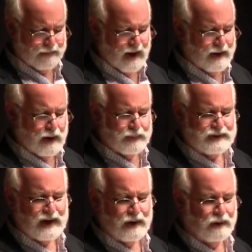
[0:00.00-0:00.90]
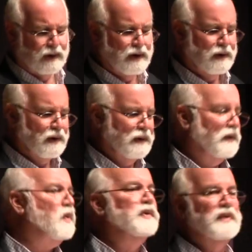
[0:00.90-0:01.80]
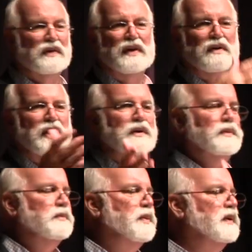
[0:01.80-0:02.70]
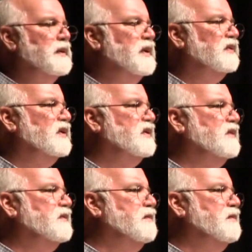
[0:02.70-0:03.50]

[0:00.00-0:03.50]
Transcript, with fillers: I, I was saying earlier, the question is how can you bring the message of